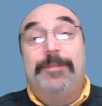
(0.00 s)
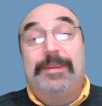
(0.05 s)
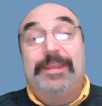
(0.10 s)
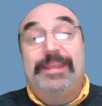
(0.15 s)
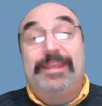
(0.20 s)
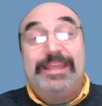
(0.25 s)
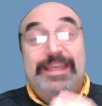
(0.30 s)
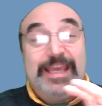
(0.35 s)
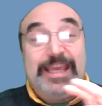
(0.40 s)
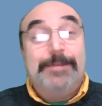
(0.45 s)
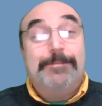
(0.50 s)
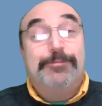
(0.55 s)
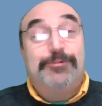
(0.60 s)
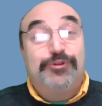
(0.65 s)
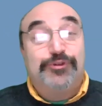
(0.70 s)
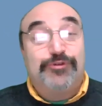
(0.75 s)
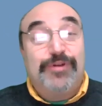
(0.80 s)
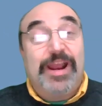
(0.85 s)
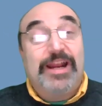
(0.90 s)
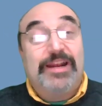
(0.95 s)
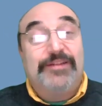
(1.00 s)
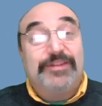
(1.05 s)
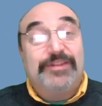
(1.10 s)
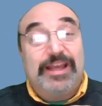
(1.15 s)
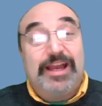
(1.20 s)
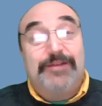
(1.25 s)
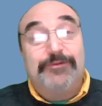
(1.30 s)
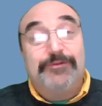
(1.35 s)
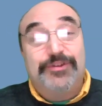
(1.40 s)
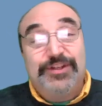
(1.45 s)
can keep track of the
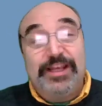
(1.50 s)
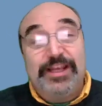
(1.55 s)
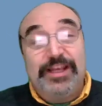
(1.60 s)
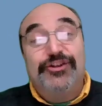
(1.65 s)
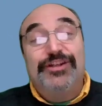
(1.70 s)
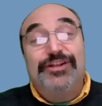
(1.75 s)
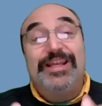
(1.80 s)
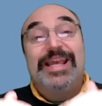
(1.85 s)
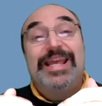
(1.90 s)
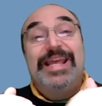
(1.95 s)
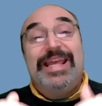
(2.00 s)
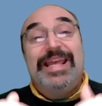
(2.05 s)
conversation